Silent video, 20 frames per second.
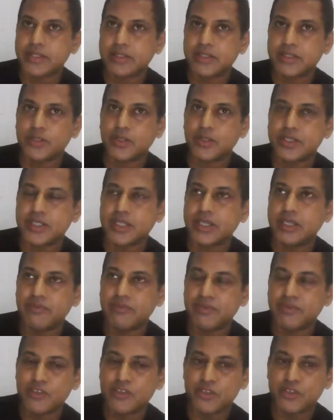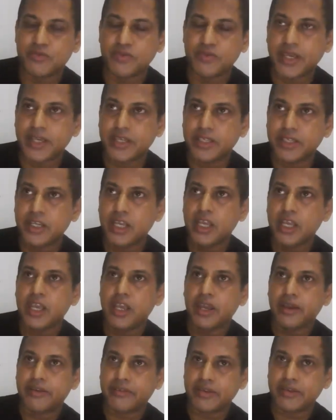So it's a diffuse pain,
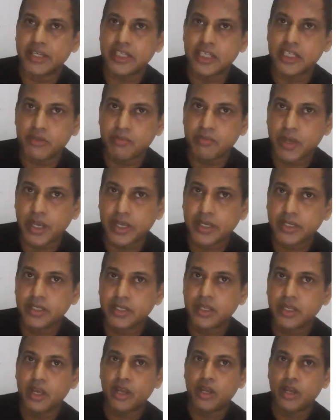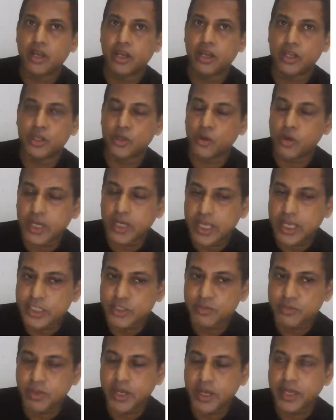radial pain, a
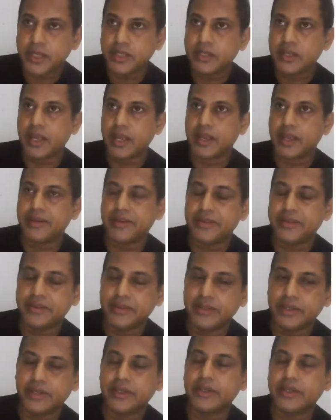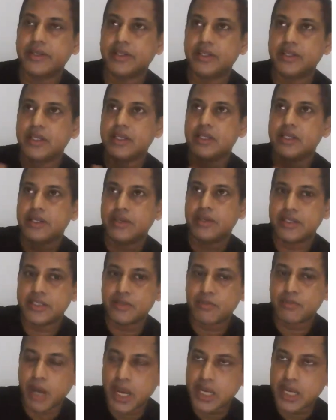localized pain, and it's a
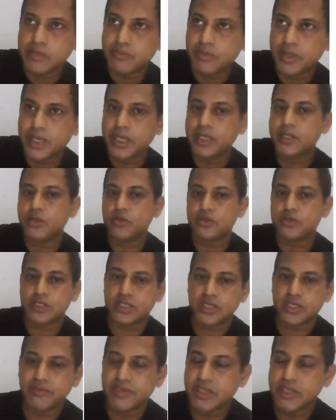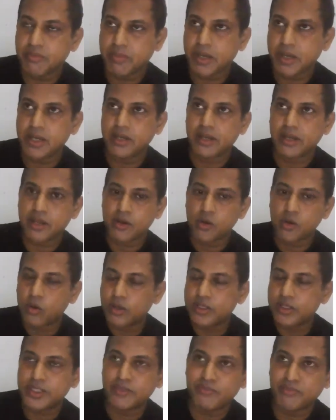mild pain or a severe pain. Like all
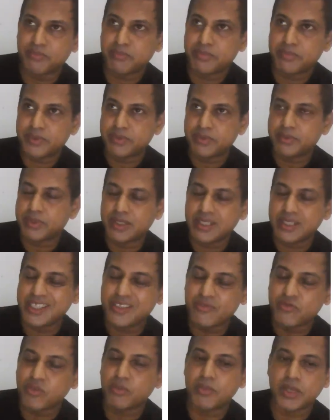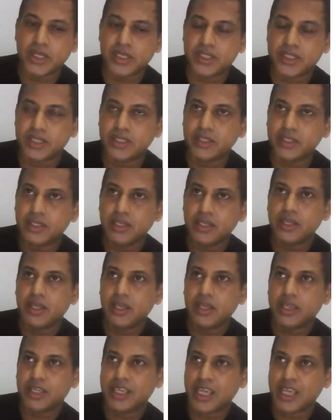the information
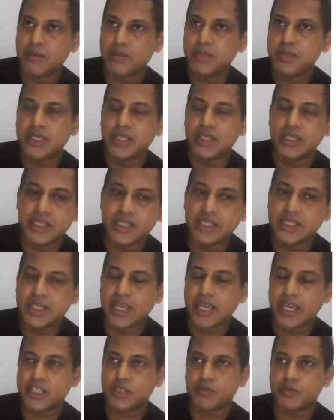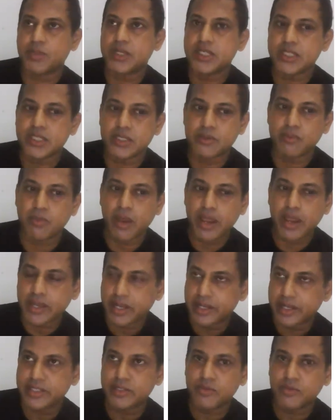can be clearly expressed by
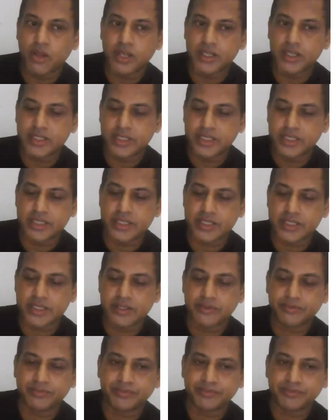healthy volunteers.